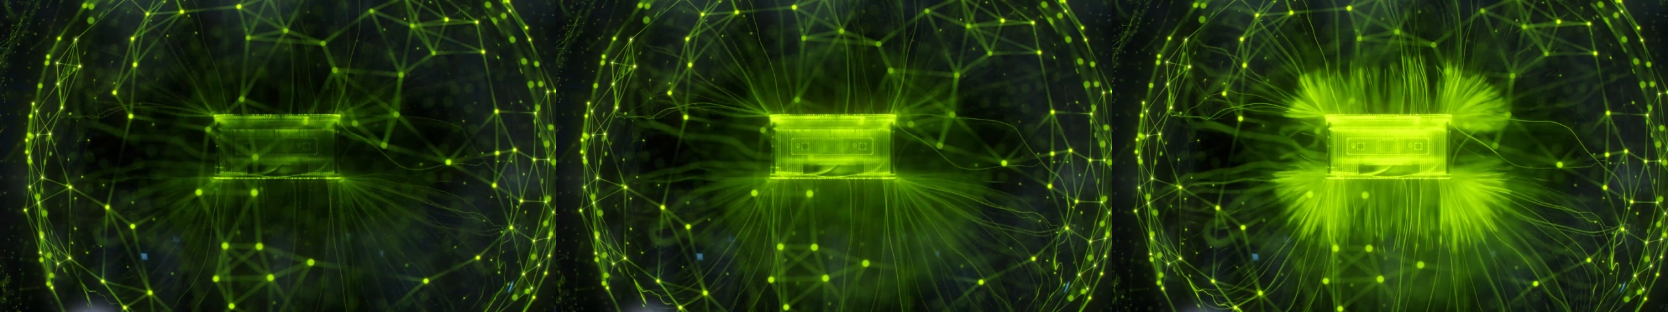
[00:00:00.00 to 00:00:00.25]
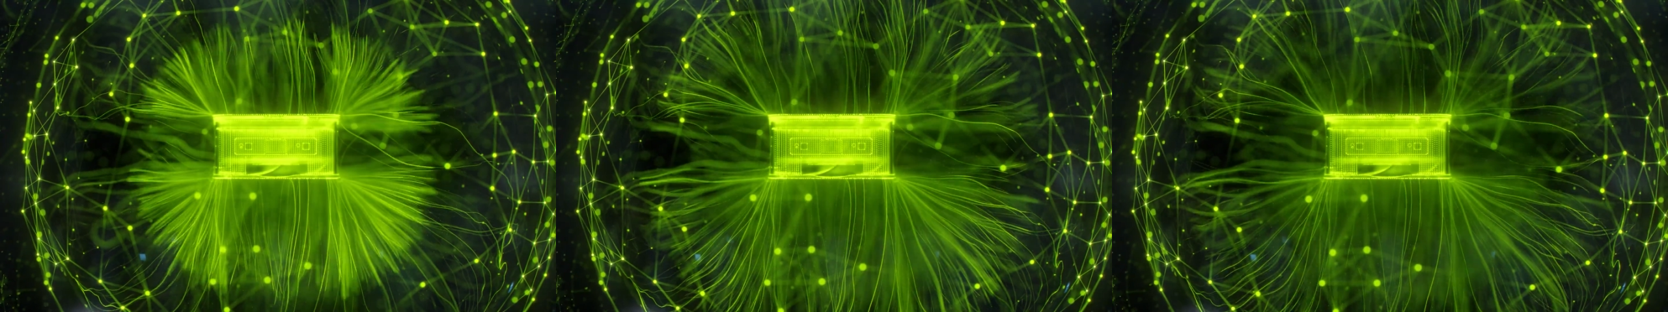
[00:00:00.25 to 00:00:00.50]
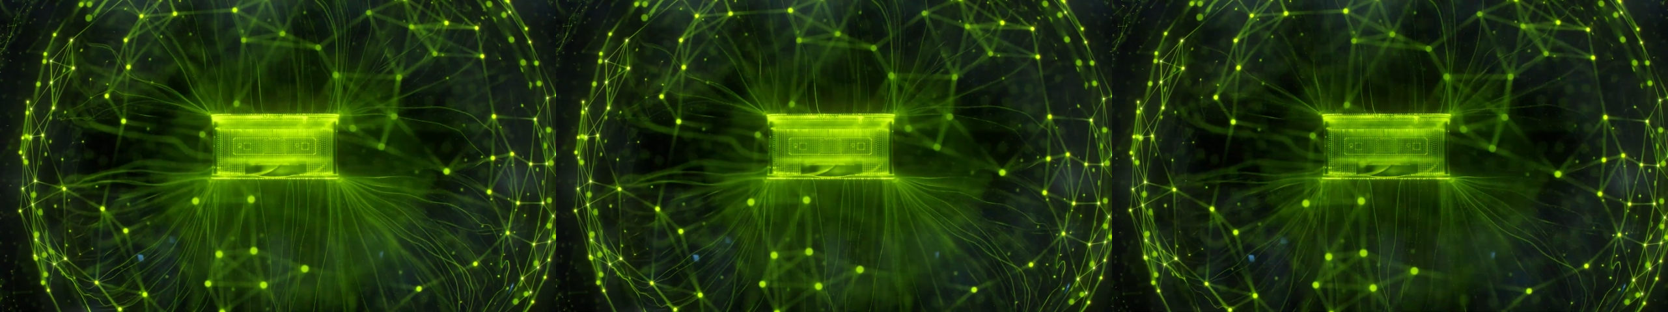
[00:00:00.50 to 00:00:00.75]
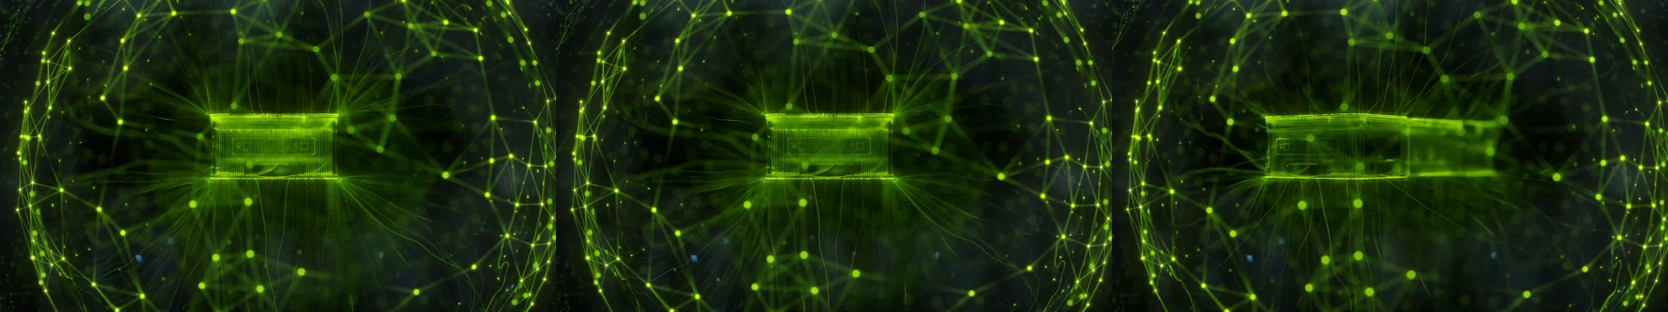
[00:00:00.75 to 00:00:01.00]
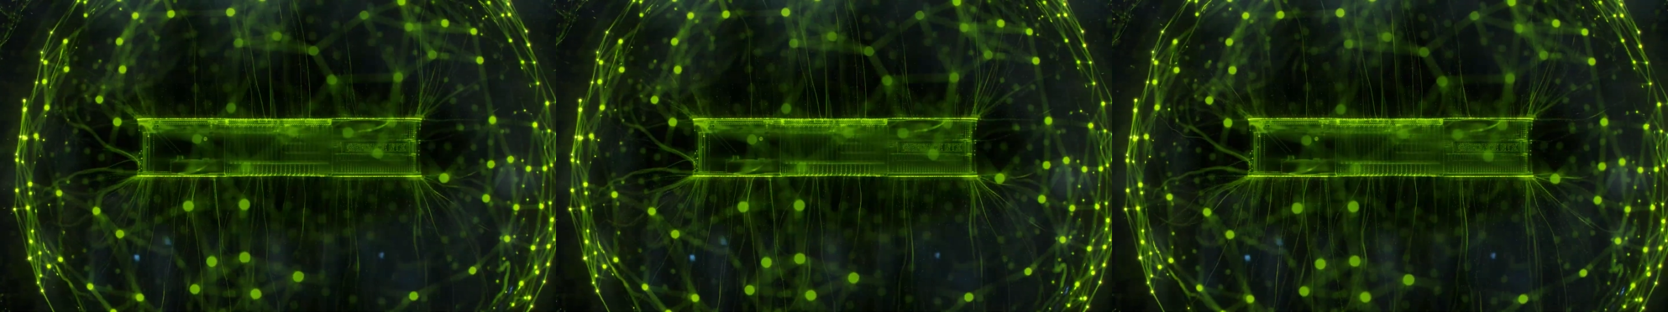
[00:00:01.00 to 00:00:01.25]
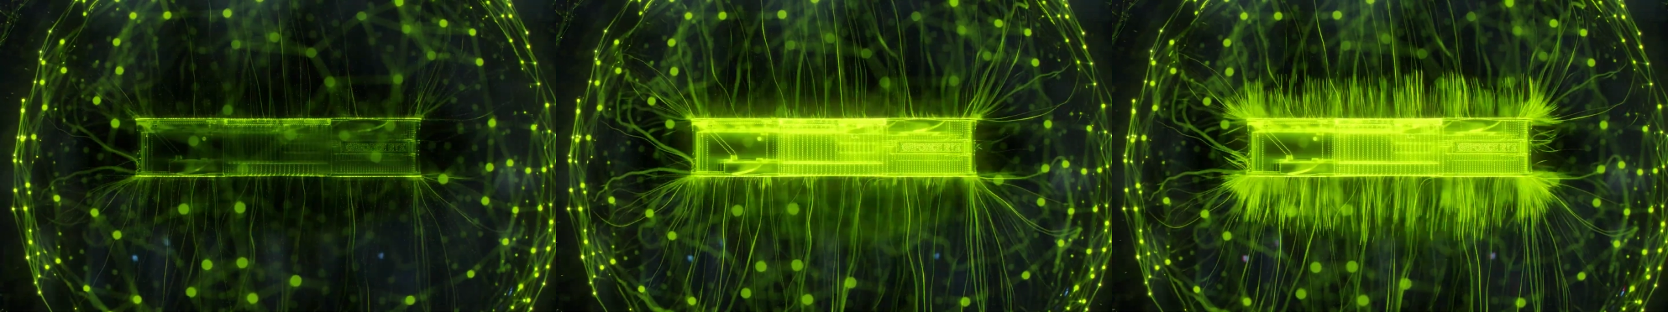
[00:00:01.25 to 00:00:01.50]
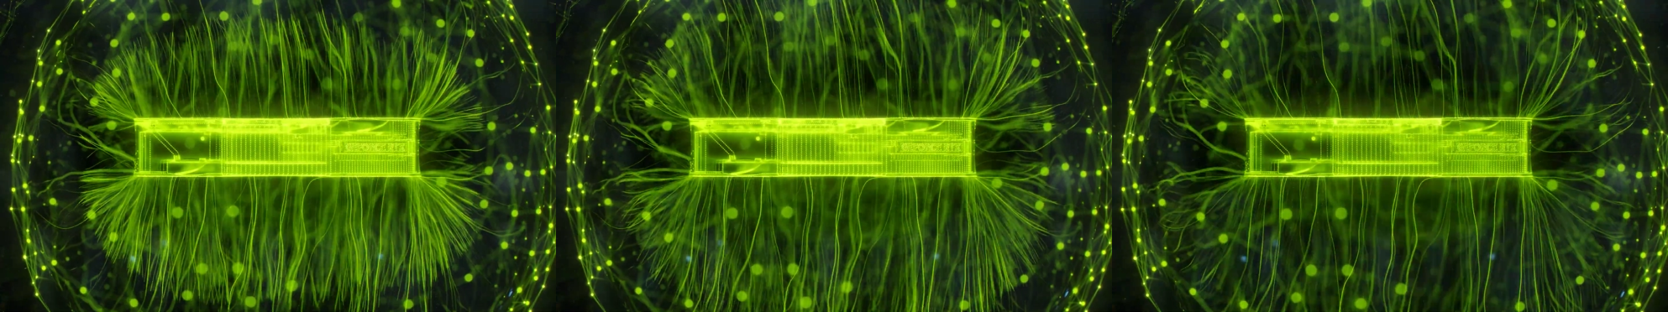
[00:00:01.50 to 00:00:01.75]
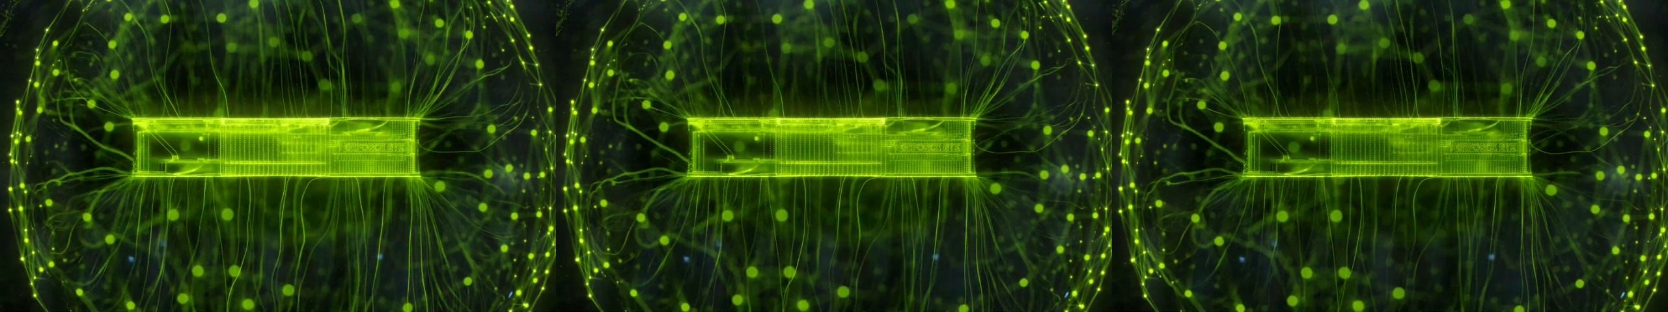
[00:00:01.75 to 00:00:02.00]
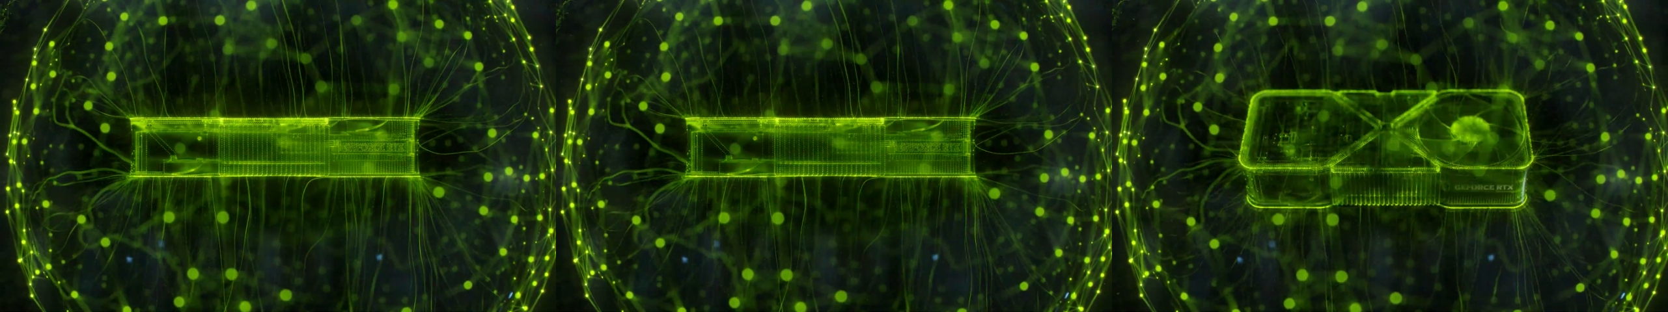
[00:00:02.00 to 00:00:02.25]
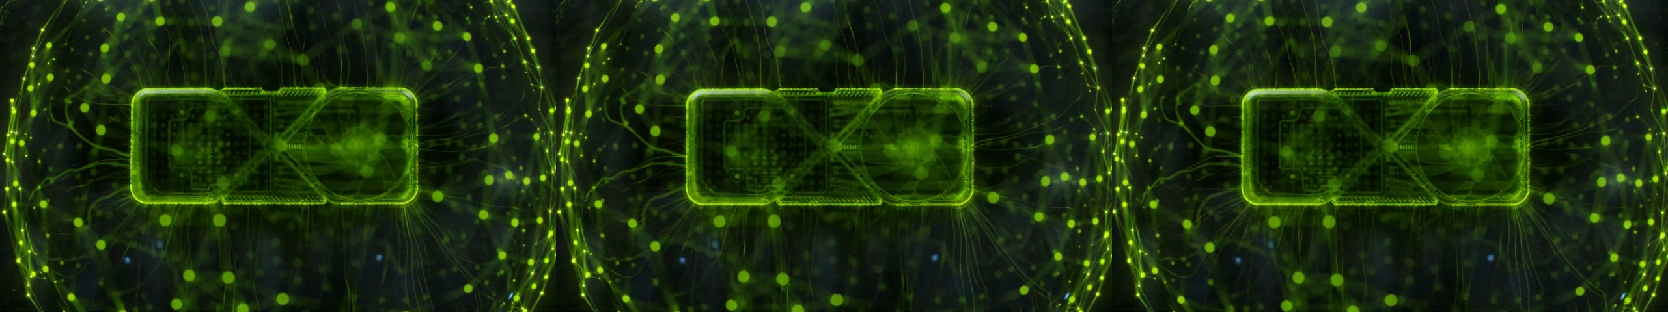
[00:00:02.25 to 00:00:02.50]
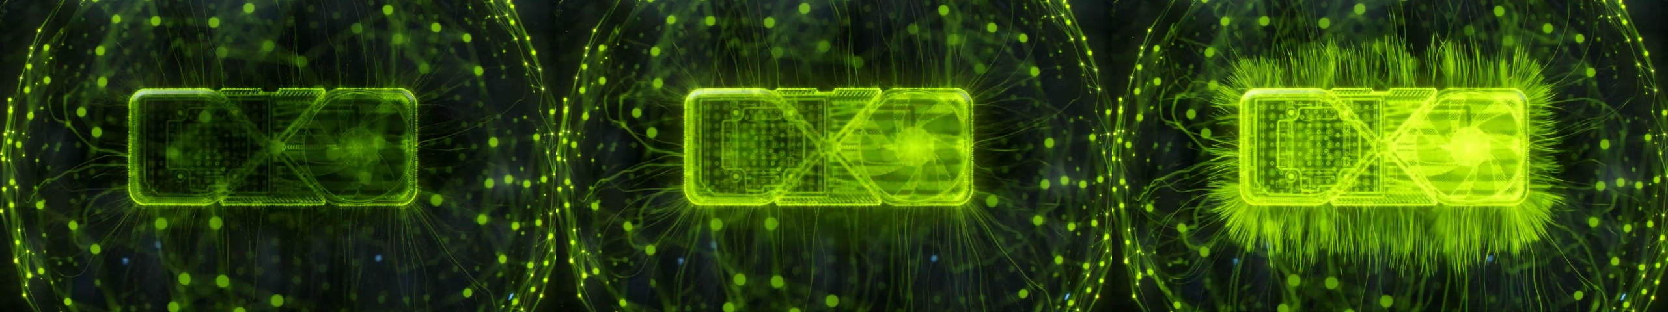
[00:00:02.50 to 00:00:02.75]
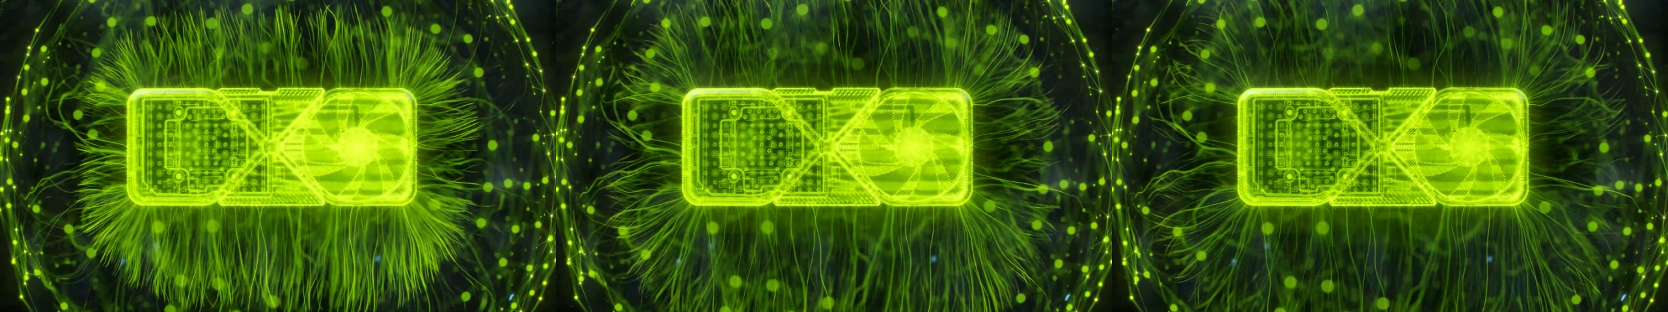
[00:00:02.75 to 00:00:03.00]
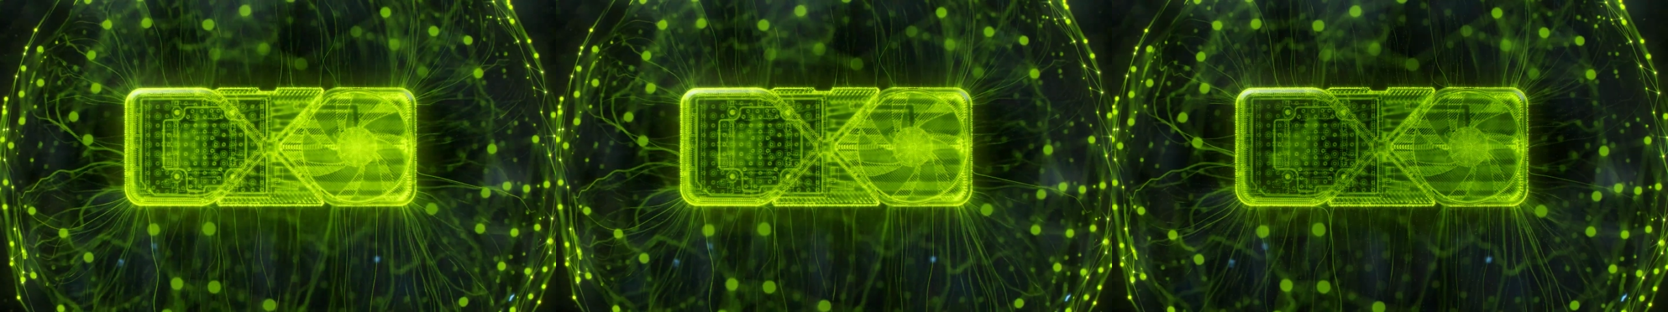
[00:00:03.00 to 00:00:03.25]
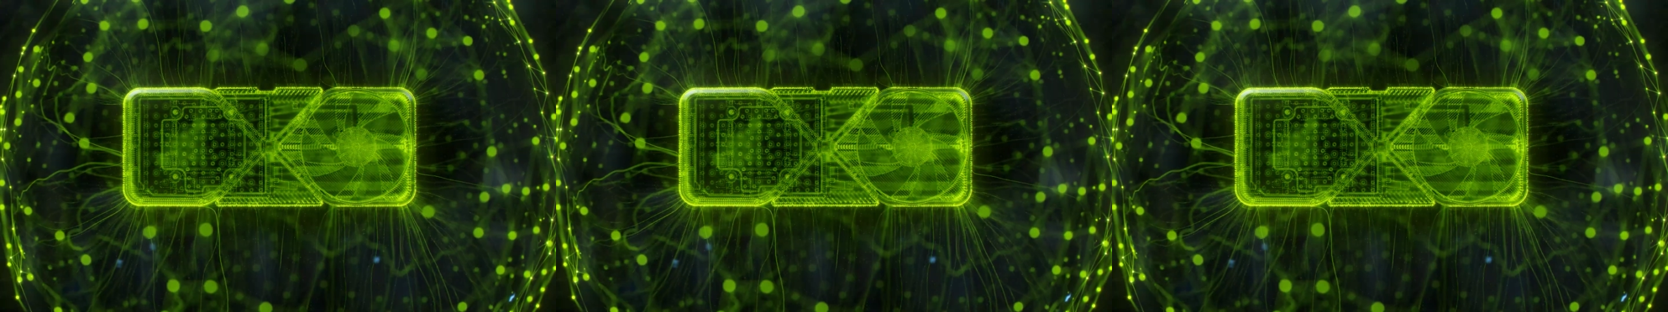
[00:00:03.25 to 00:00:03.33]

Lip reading: [unreadable: no face in view]